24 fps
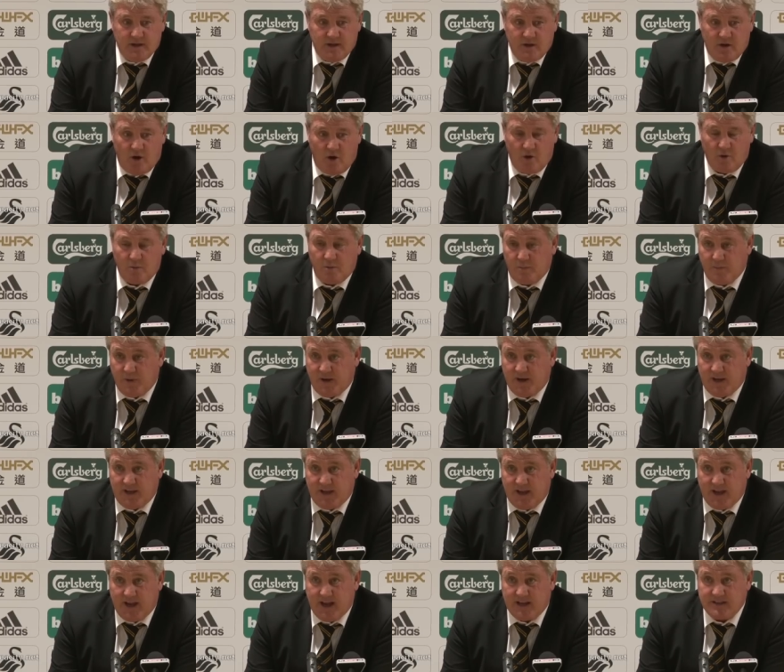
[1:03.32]
horrible
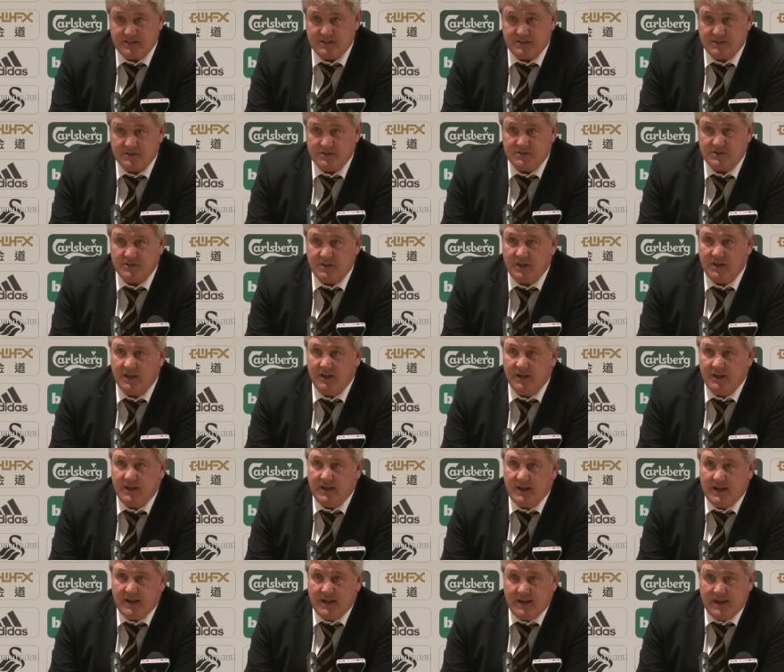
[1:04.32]
penalty against us.
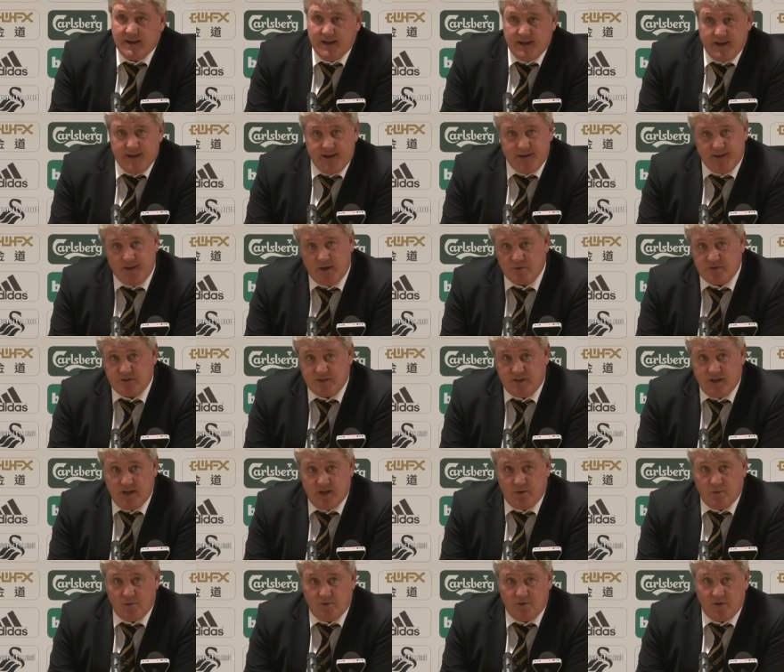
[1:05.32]
And now
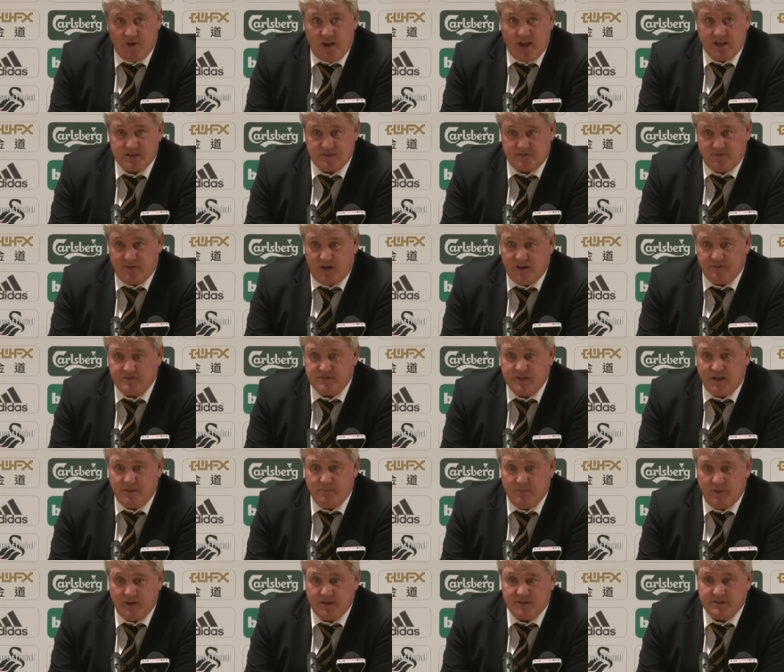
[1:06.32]
today, within the last five,
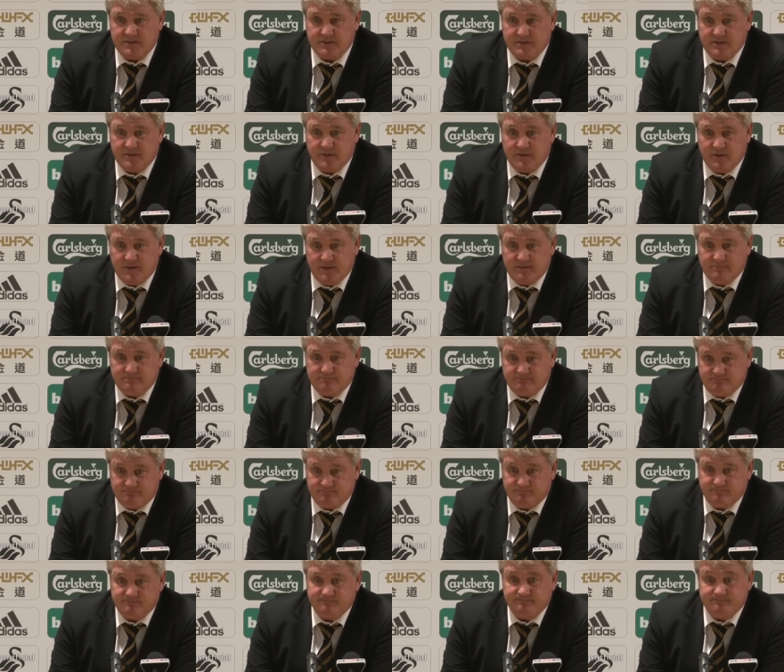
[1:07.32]
ten minutes,
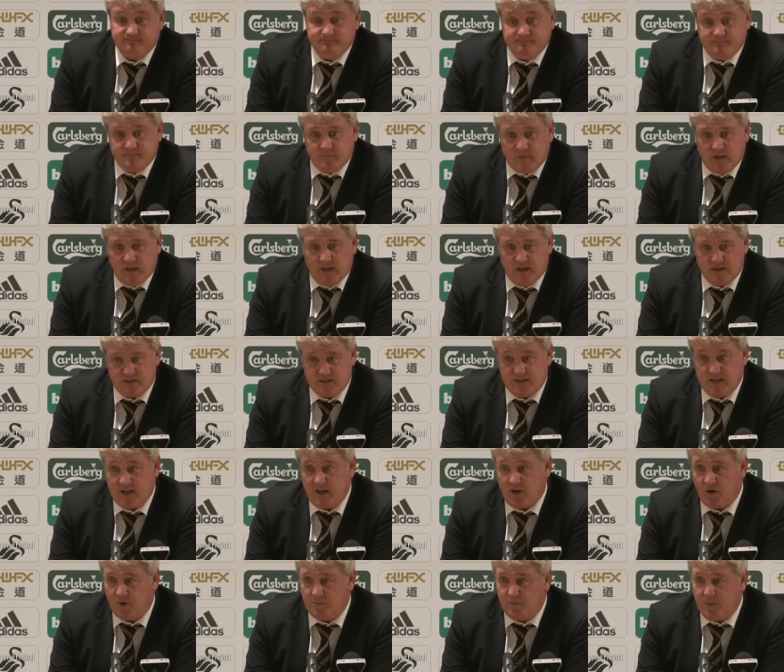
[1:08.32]
a
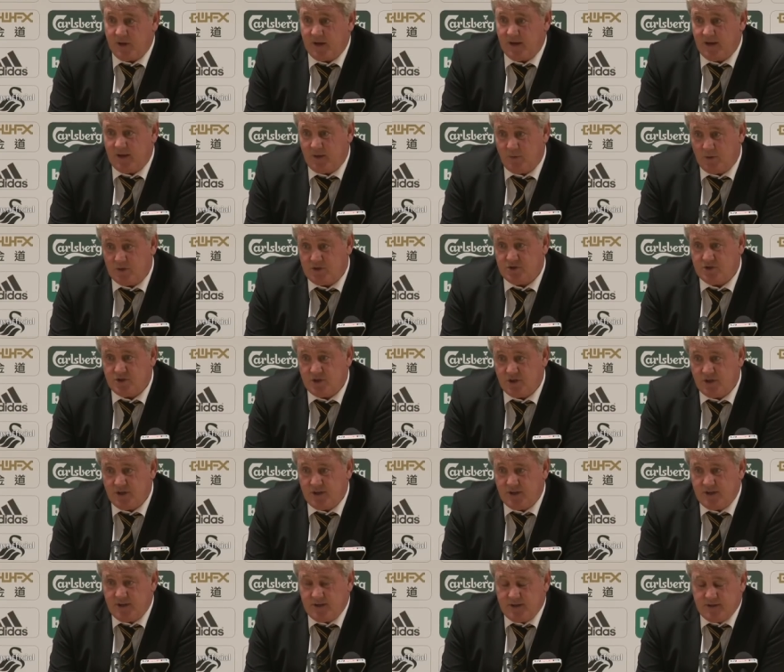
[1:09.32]
stick-on penalty which
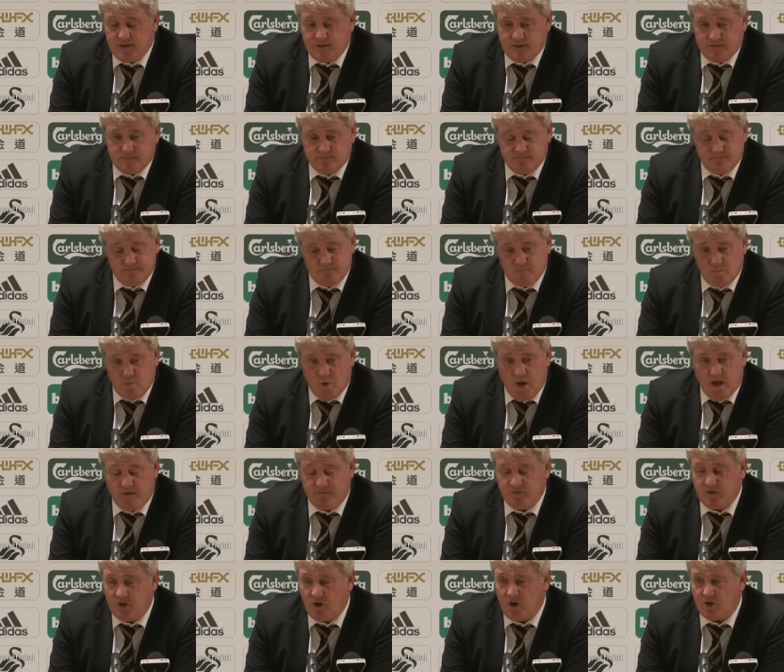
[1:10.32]
we
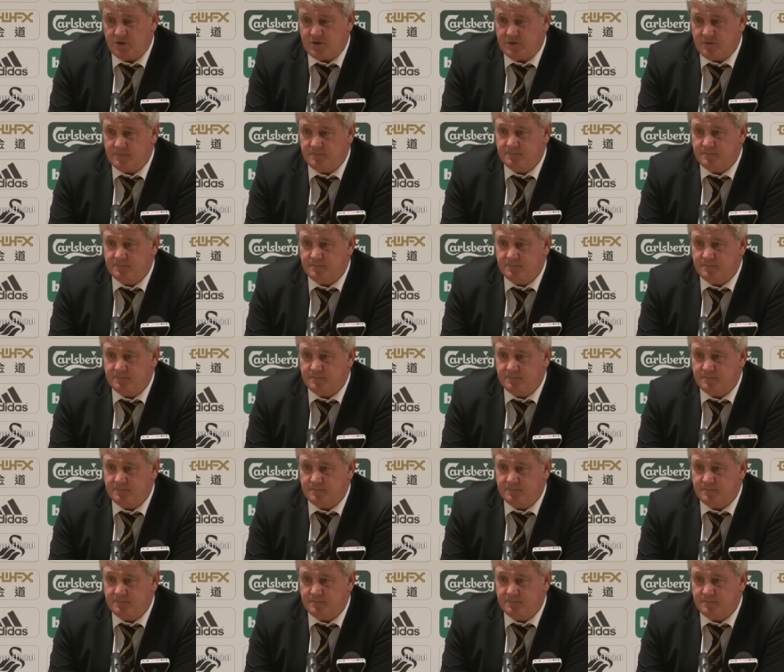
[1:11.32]
haven't got.